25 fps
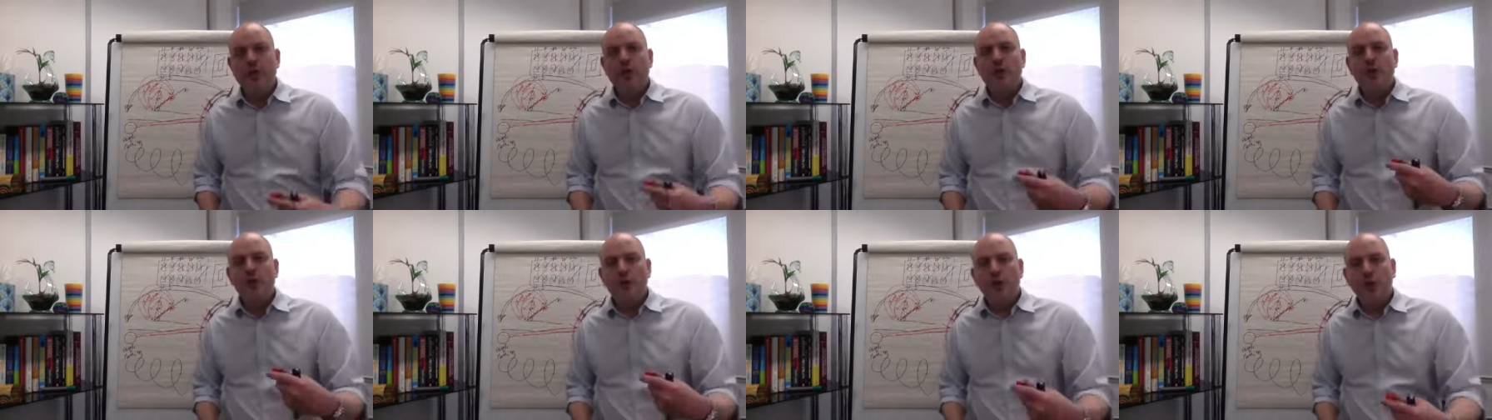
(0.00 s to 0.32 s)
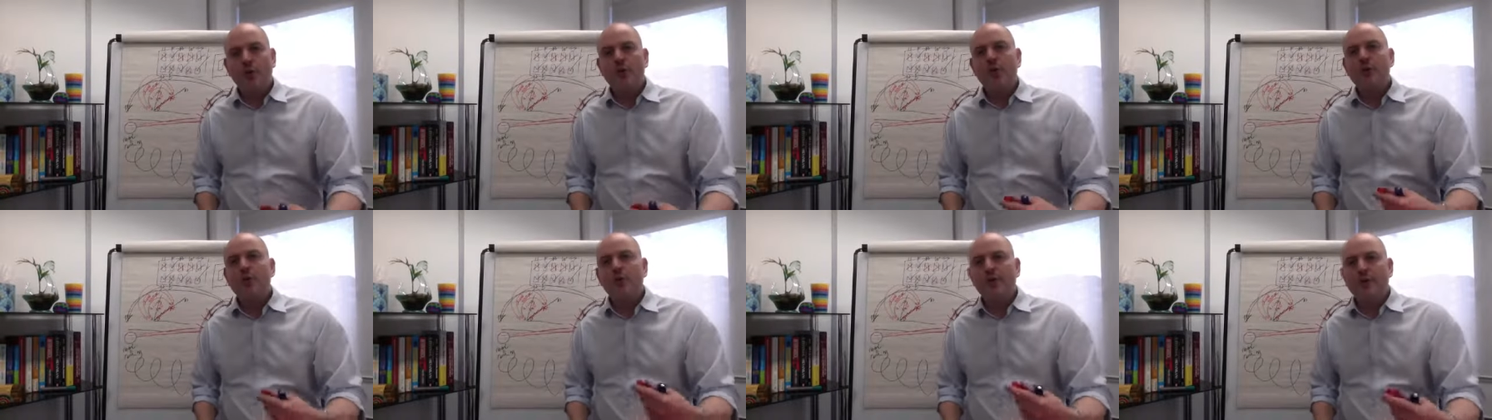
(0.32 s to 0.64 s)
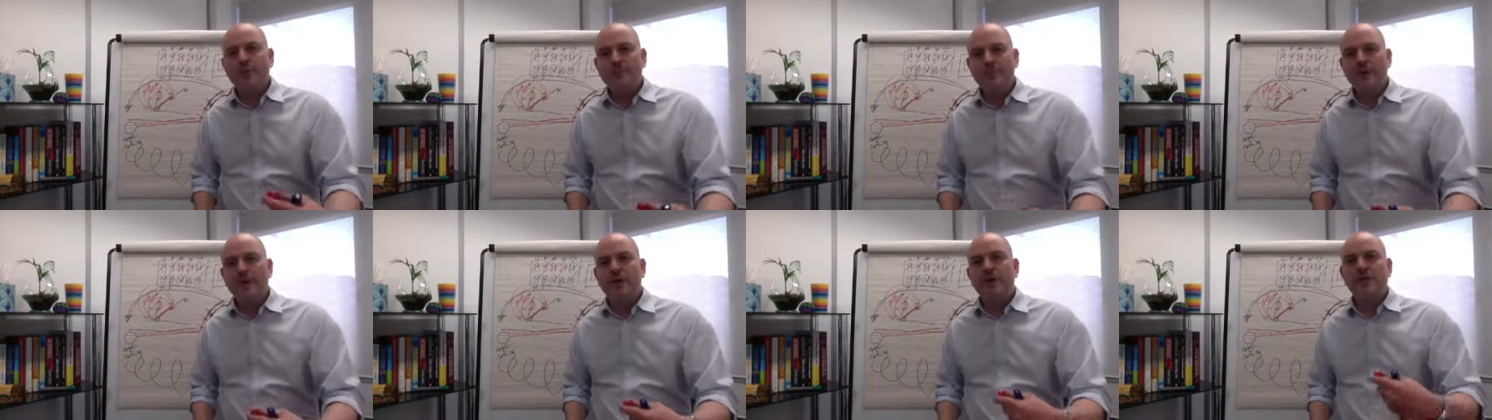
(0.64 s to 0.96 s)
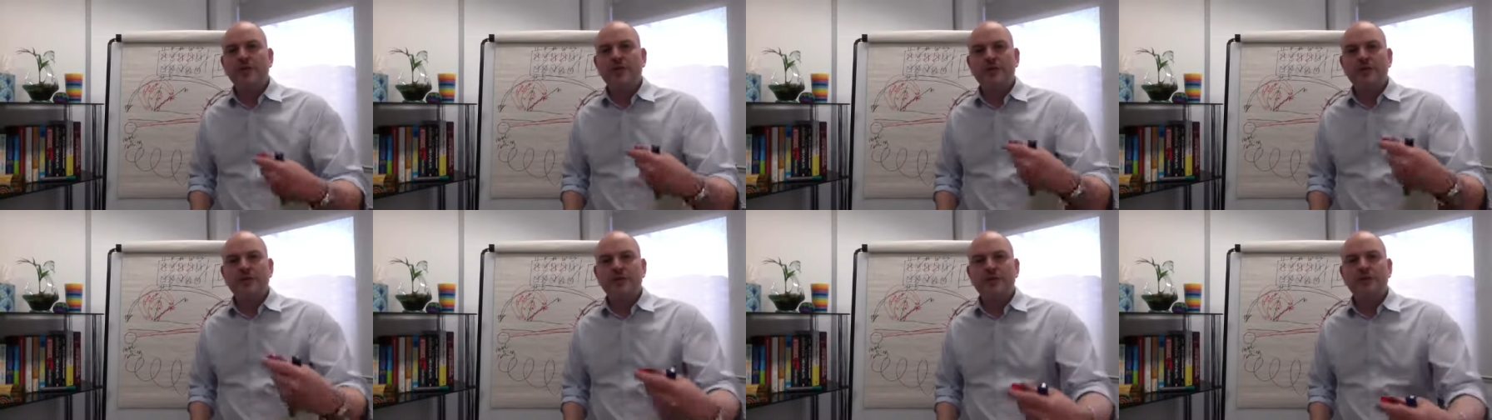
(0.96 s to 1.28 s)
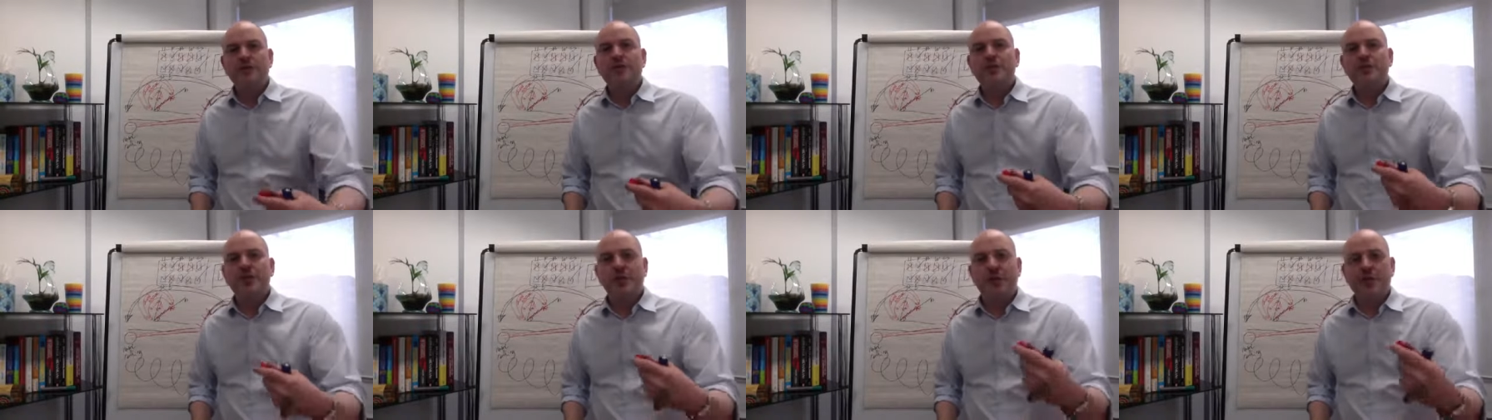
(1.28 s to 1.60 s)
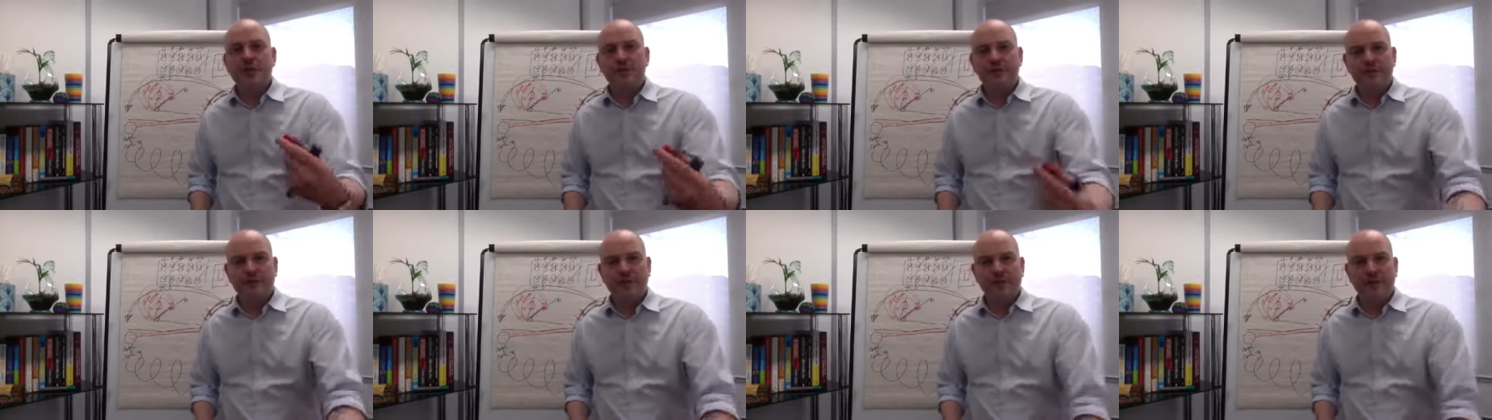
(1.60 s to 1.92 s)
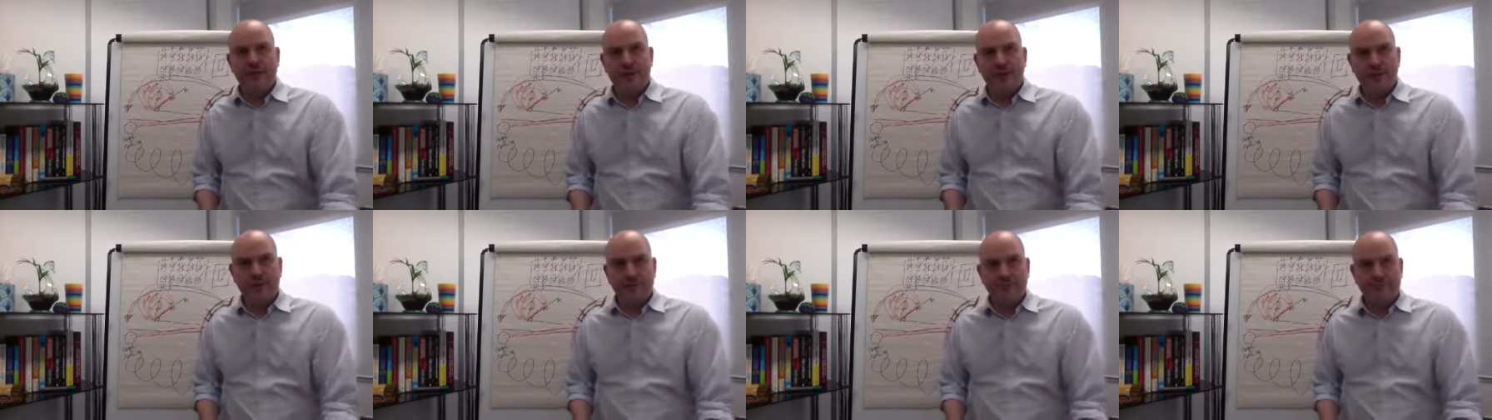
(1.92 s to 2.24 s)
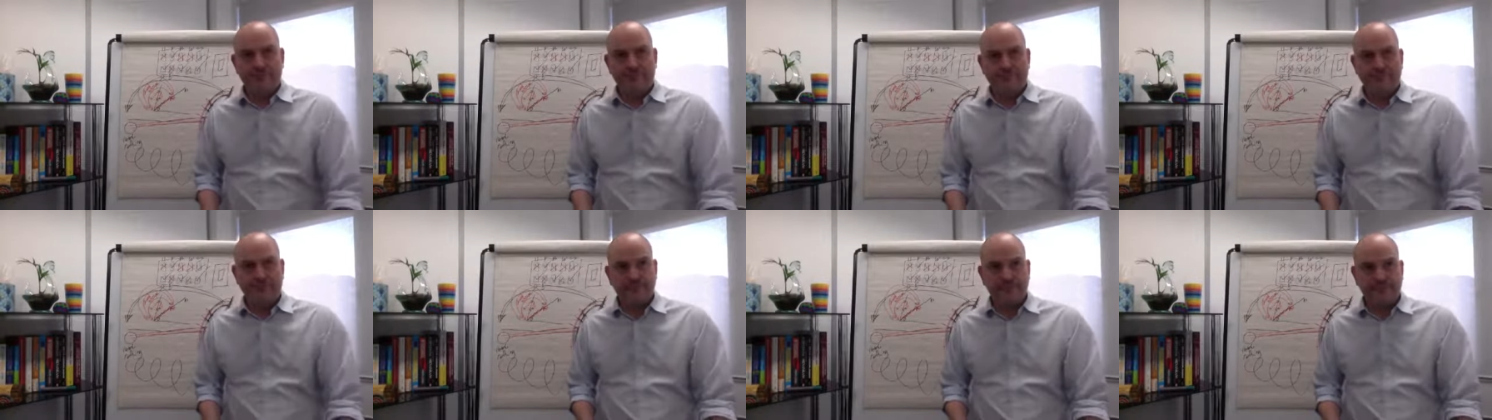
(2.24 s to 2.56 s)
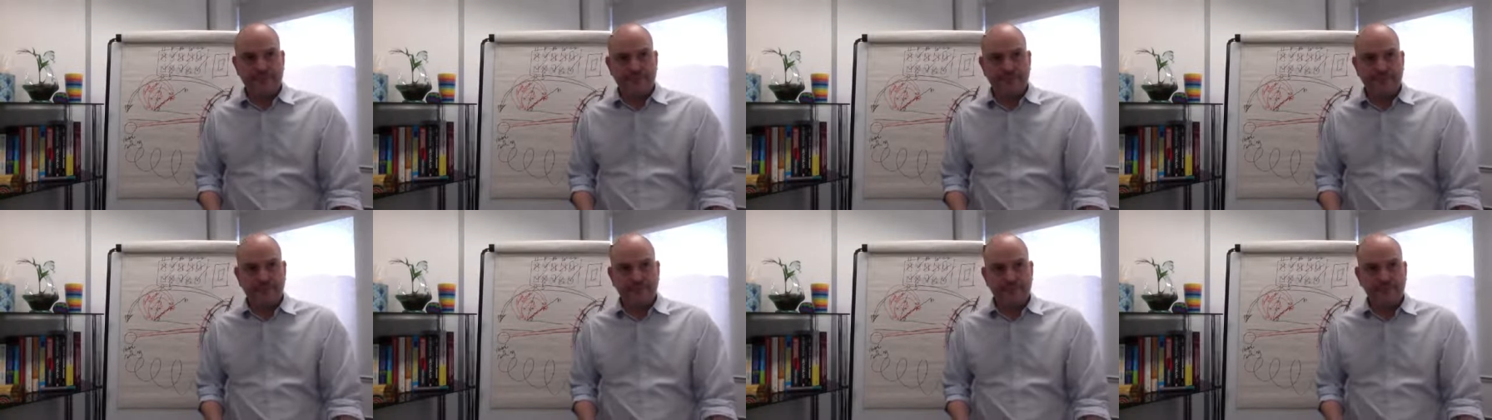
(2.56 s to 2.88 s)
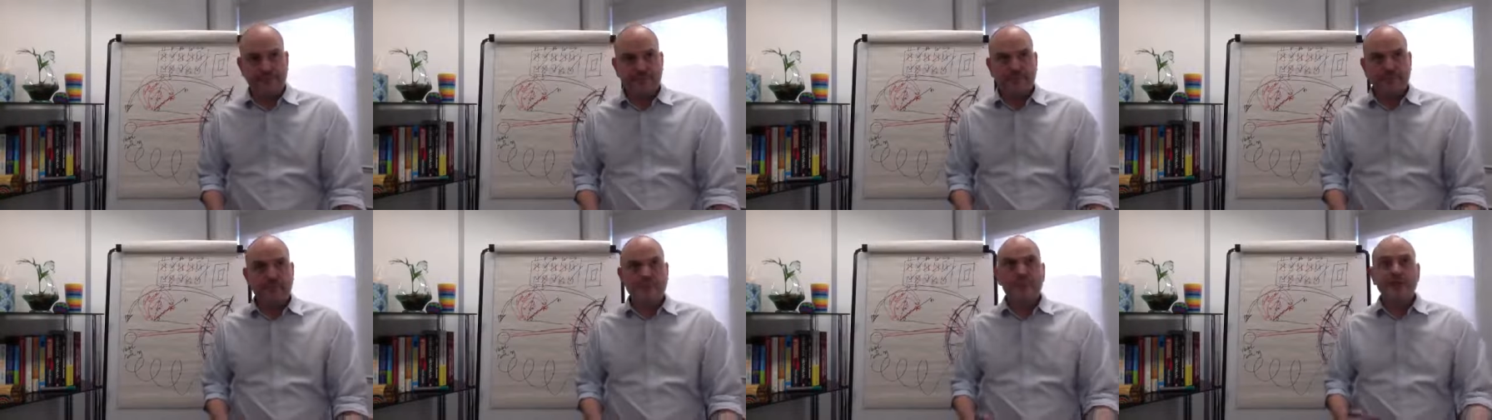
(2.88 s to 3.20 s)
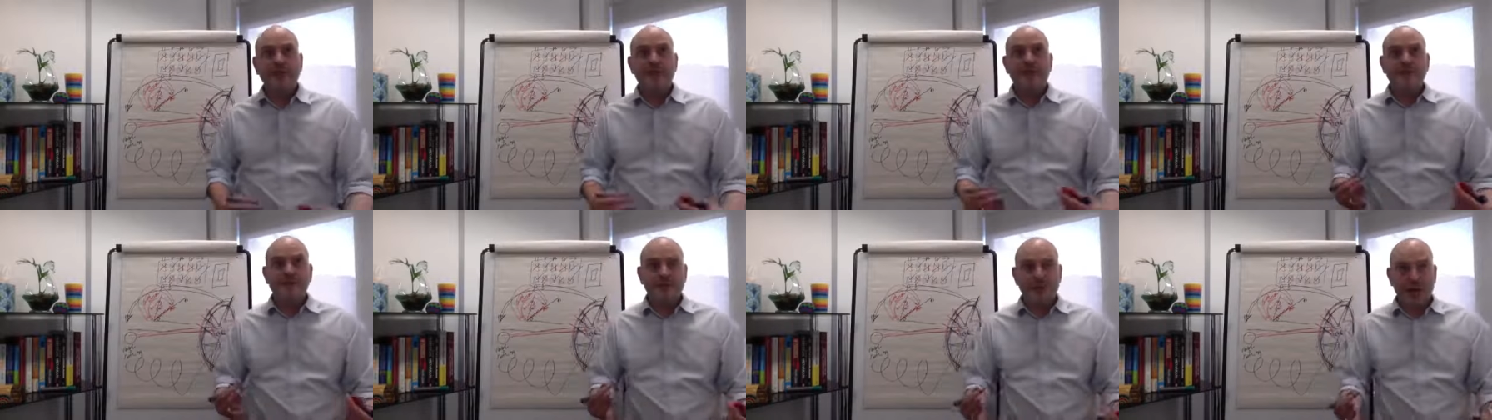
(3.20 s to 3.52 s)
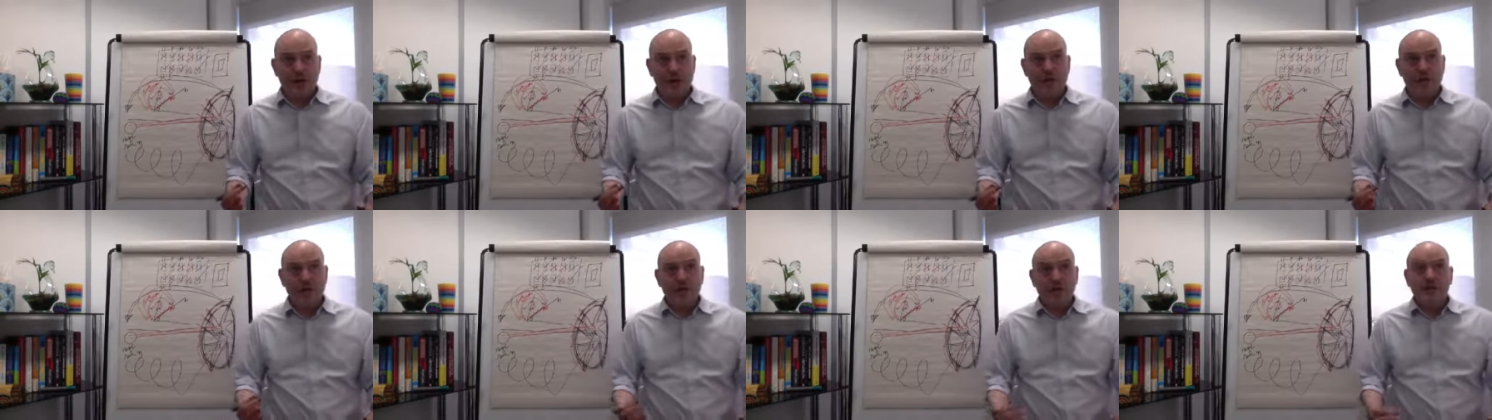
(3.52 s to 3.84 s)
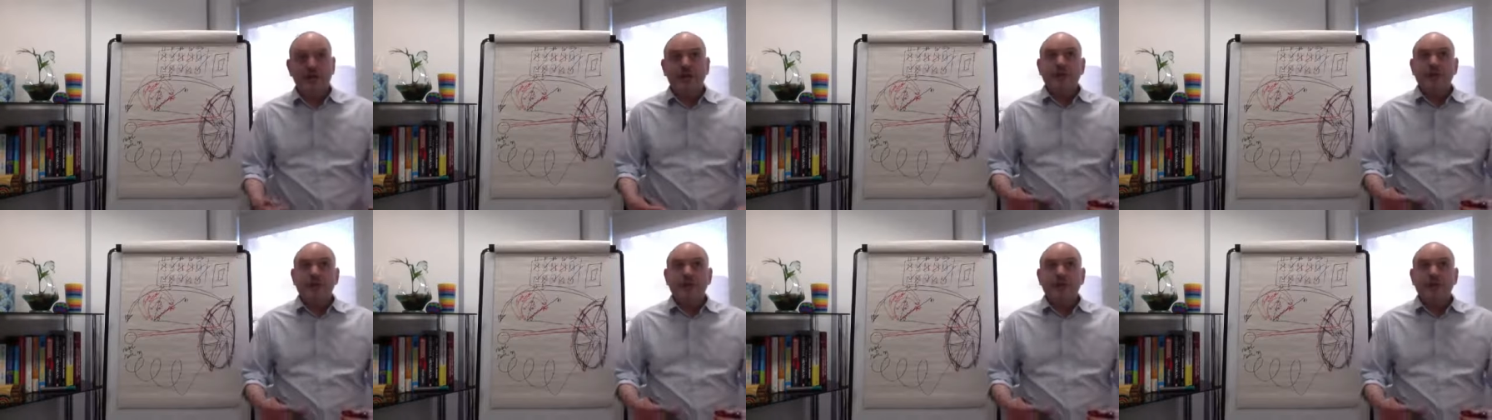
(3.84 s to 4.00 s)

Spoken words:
not your emotions in charge of you. So,